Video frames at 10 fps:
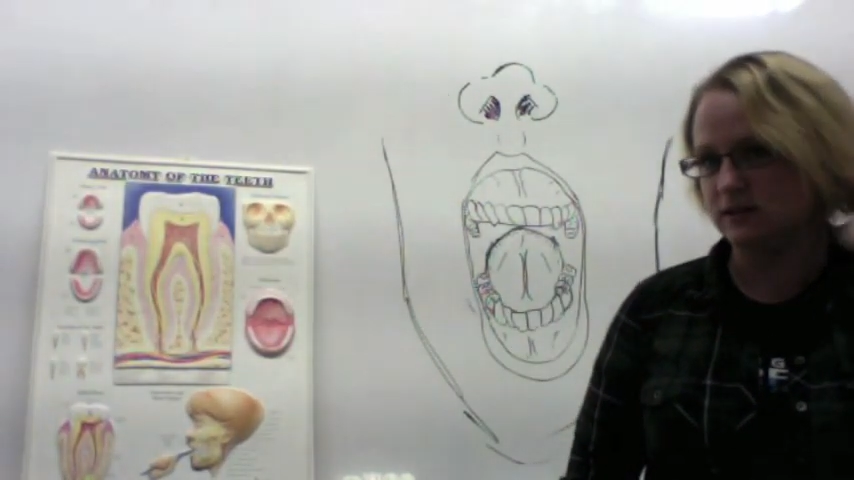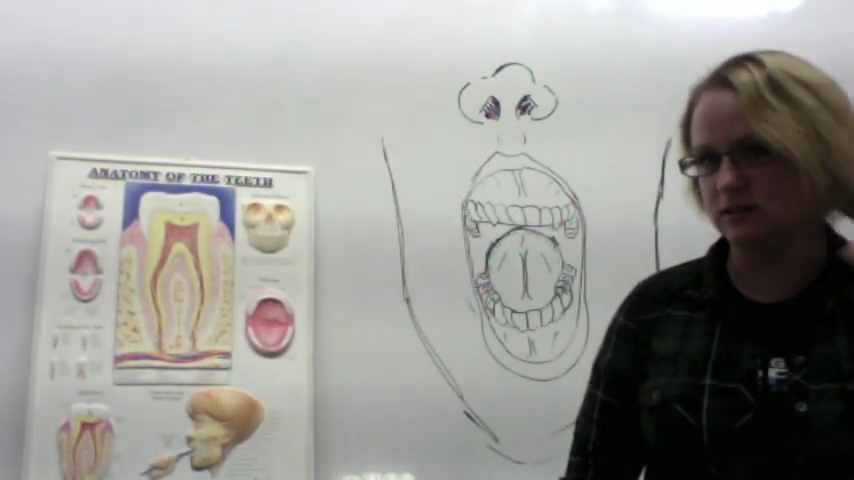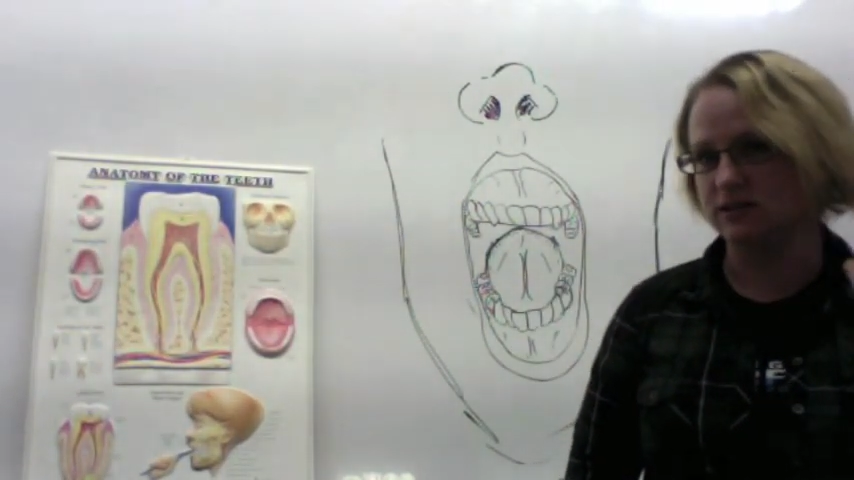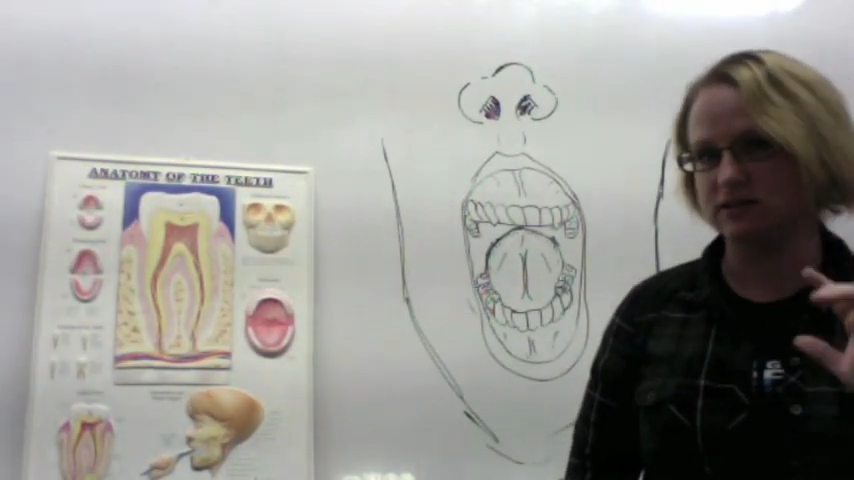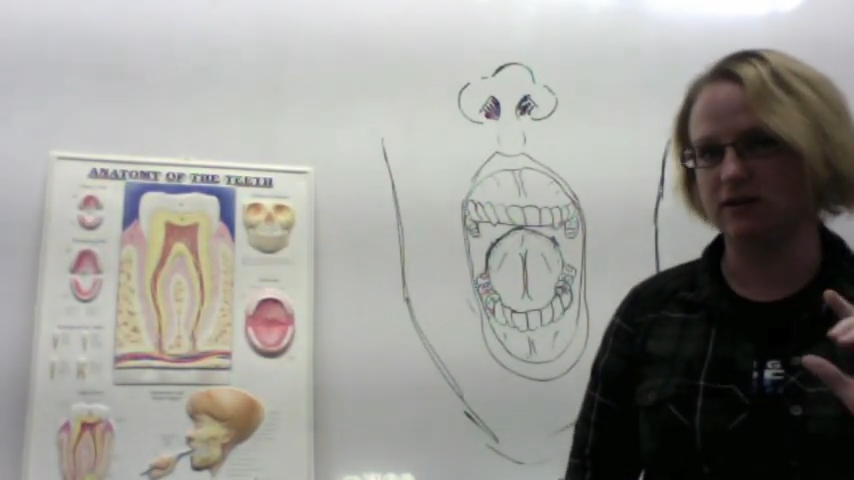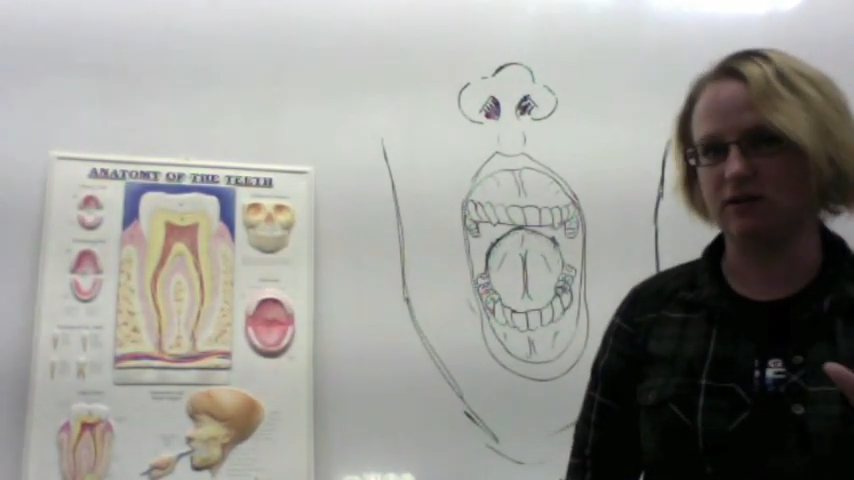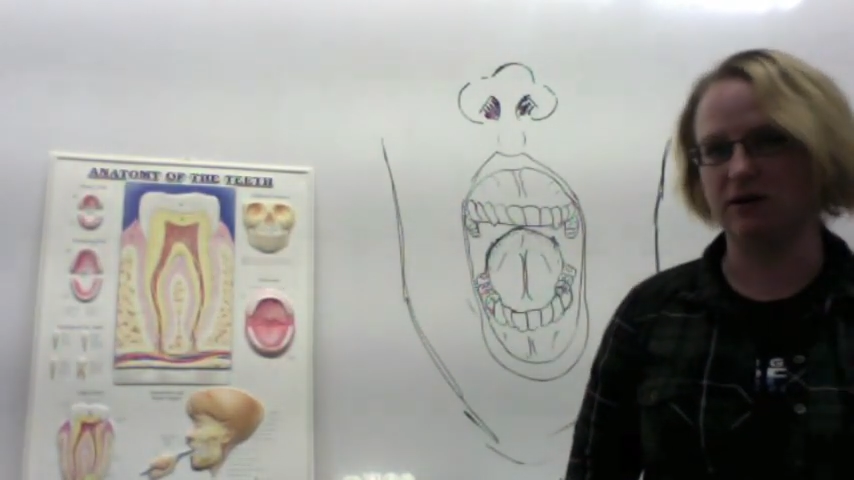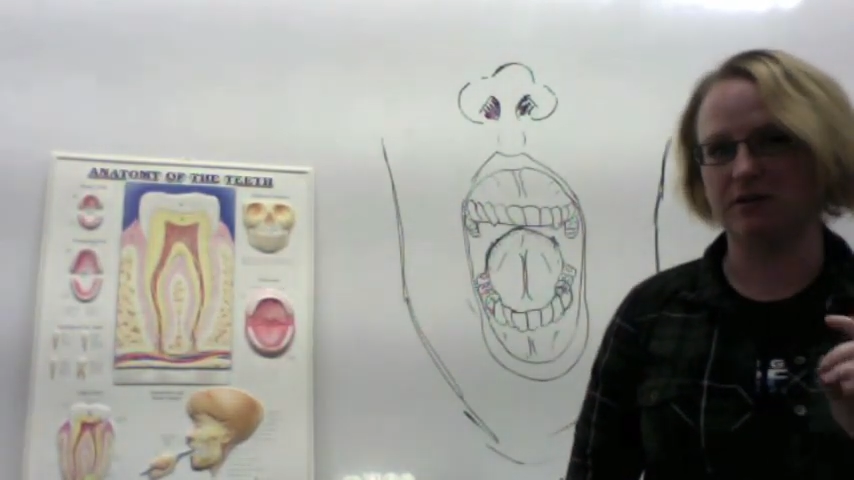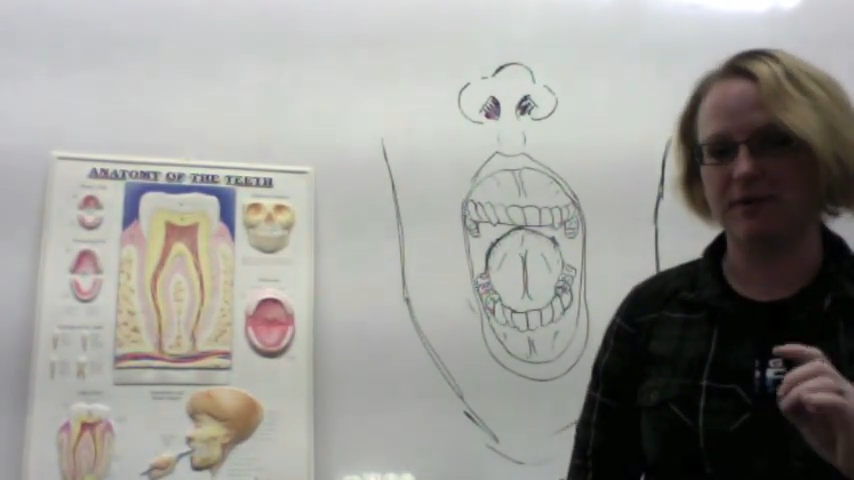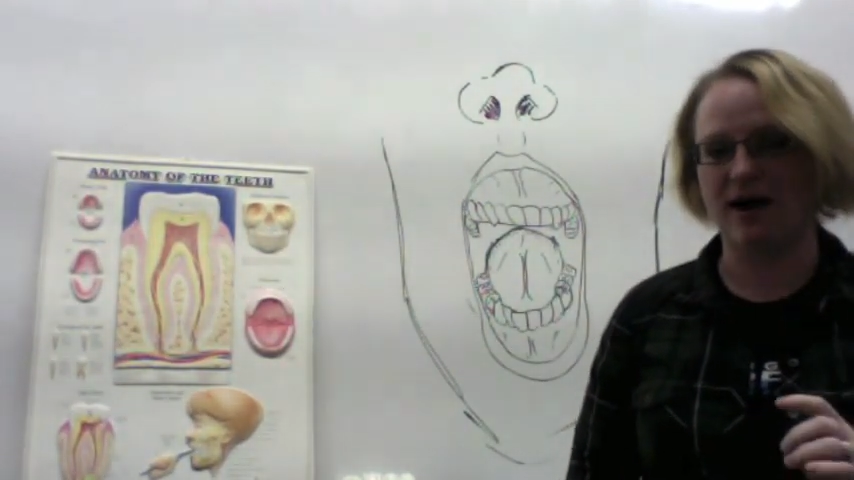in this video on
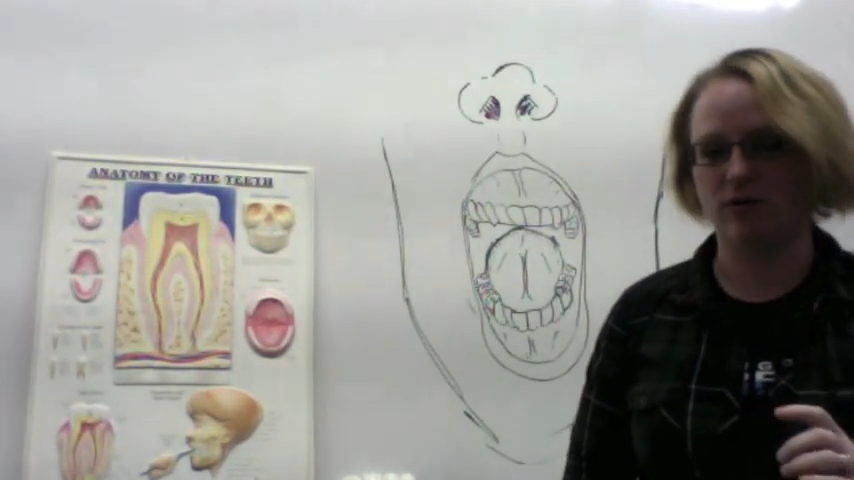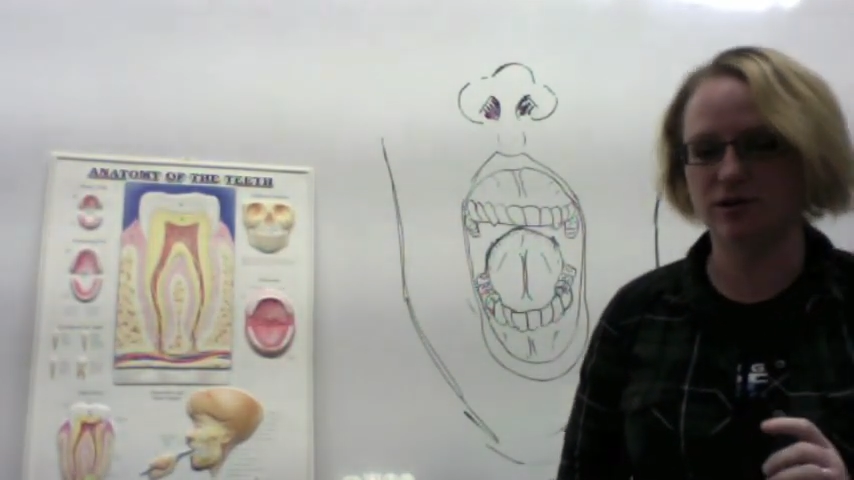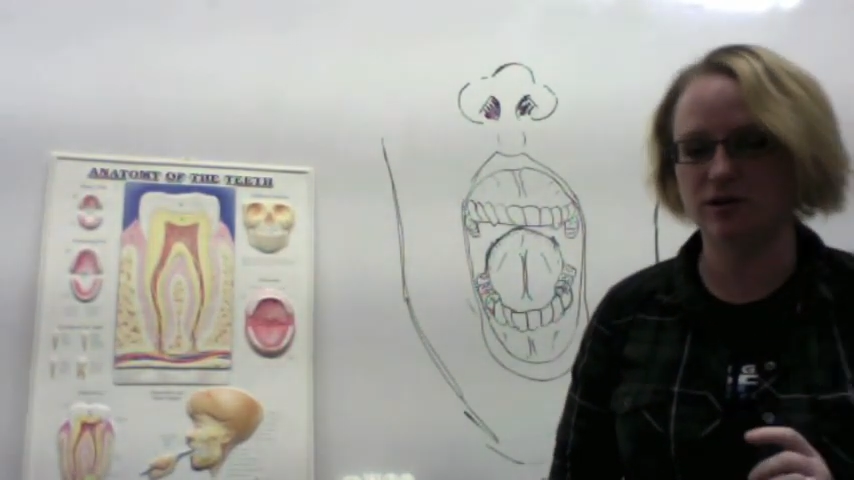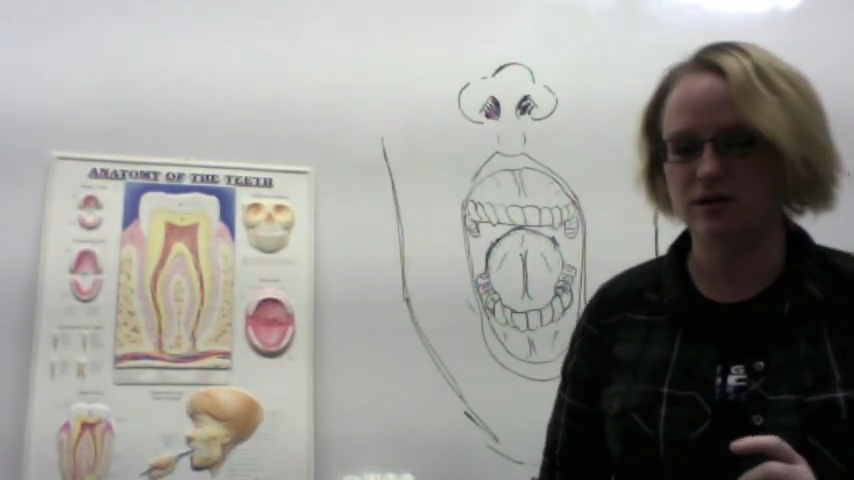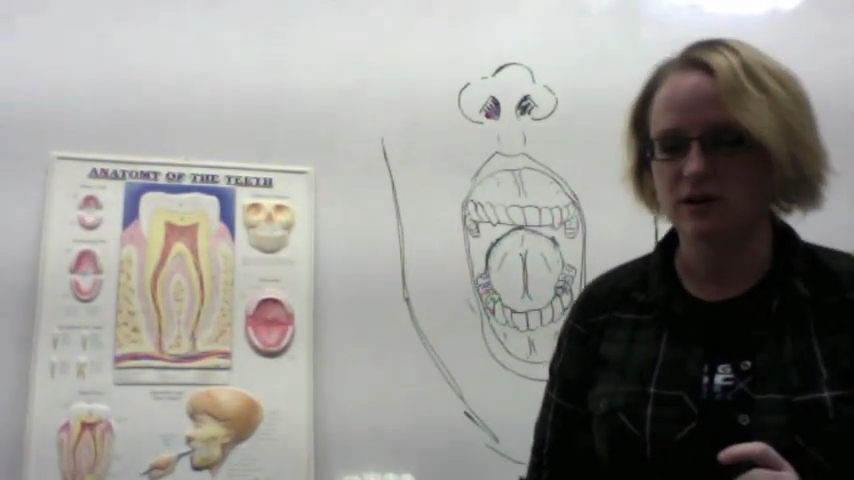the mouth.